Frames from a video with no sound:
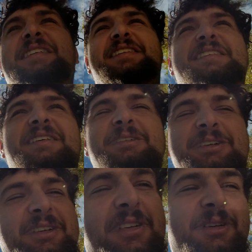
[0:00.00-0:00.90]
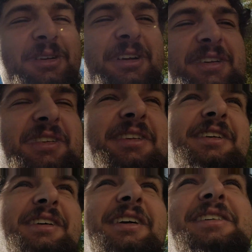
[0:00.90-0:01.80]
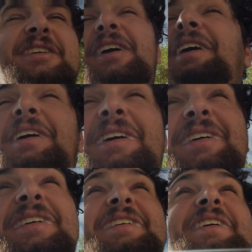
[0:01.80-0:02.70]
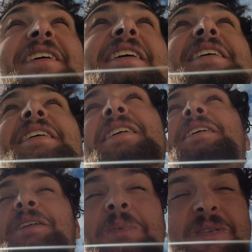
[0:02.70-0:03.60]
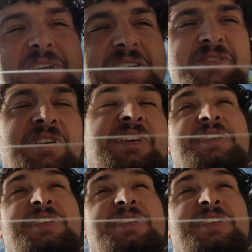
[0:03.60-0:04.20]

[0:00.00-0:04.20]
7 years old and still energetic. Hard to believe.